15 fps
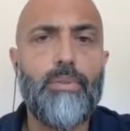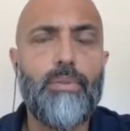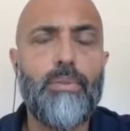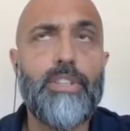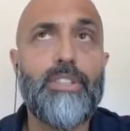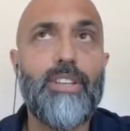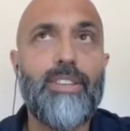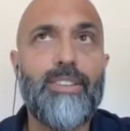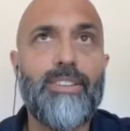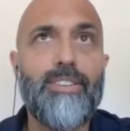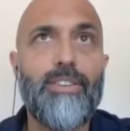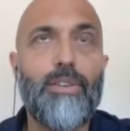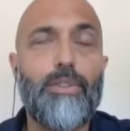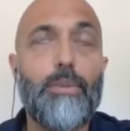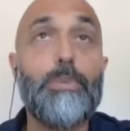
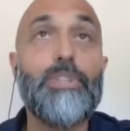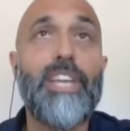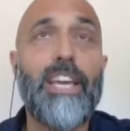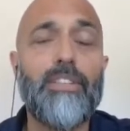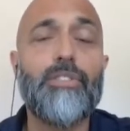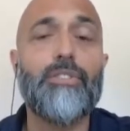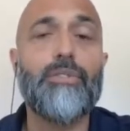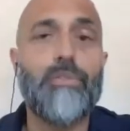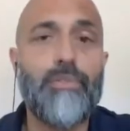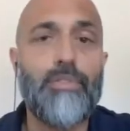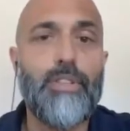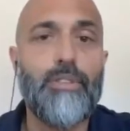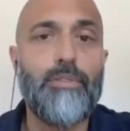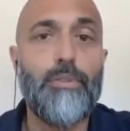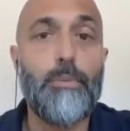potential
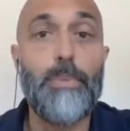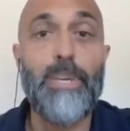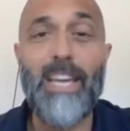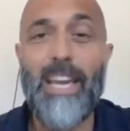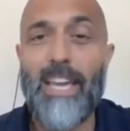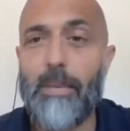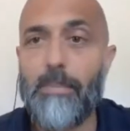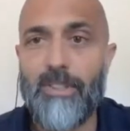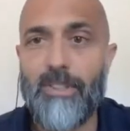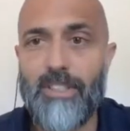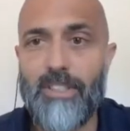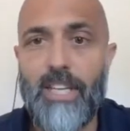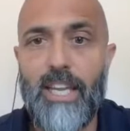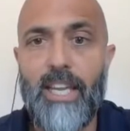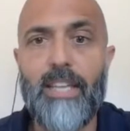for being able to
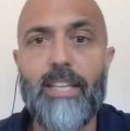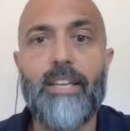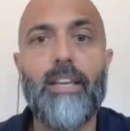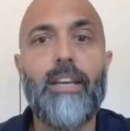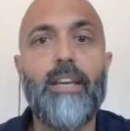take